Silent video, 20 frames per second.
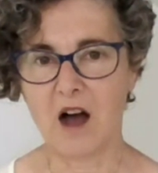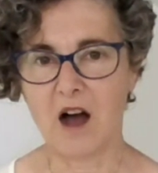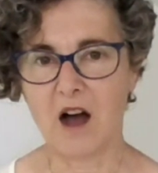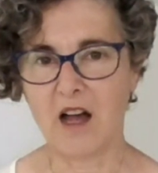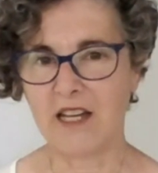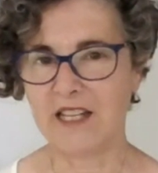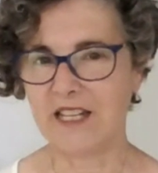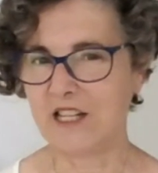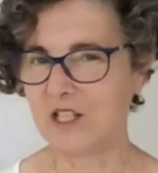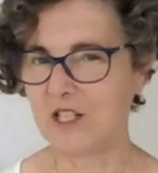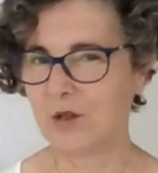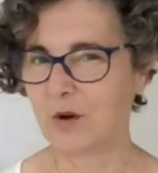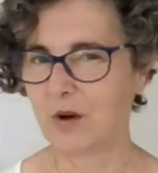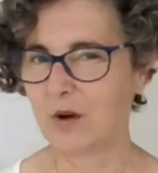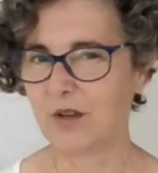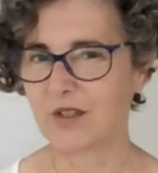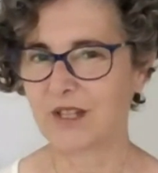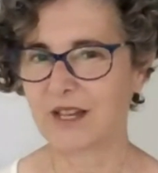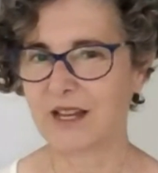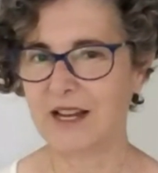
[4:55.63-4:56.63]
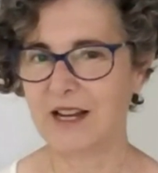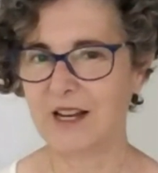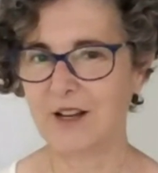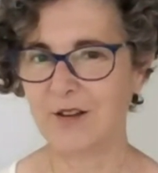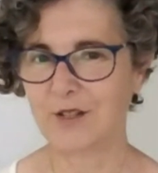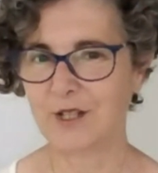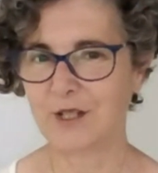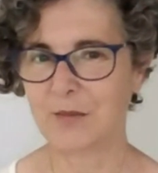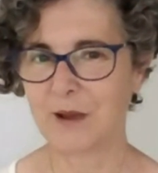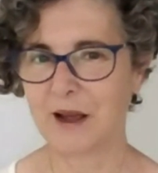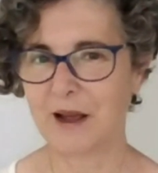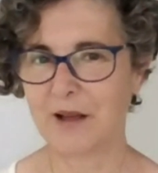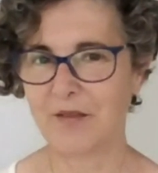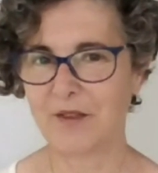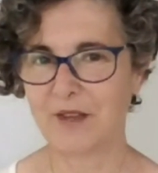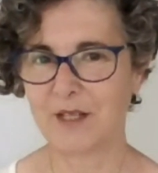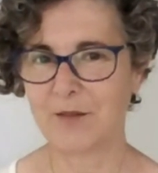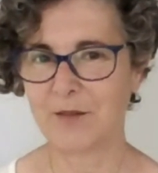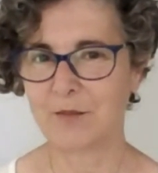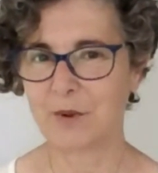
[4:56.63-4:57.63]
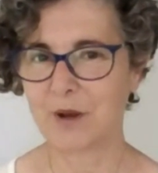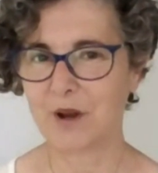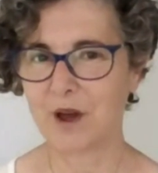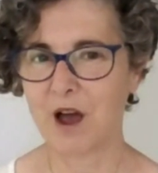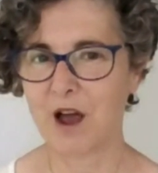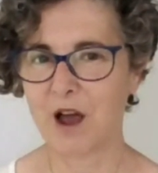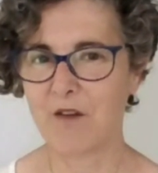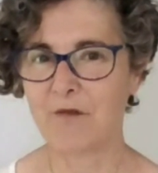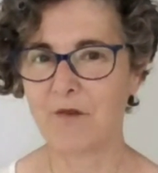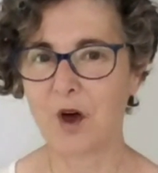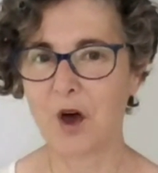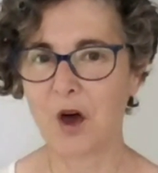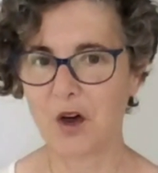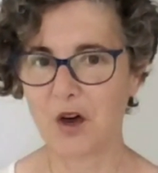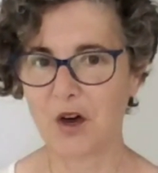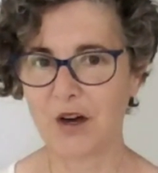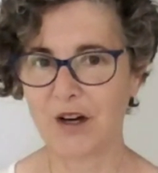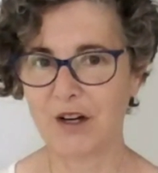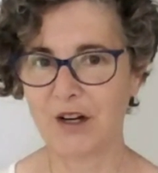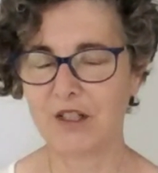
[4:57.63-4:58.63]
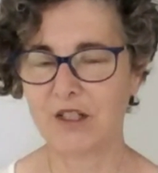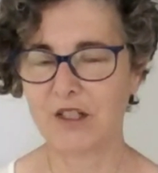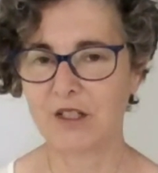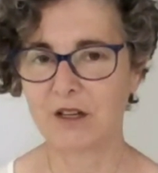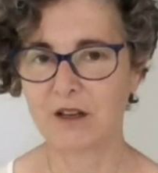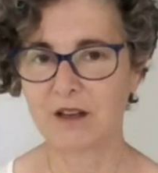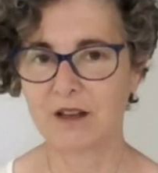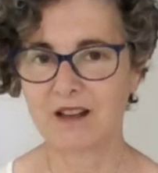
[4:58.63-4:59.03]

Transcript: I need to ask Helios about this, but I've heard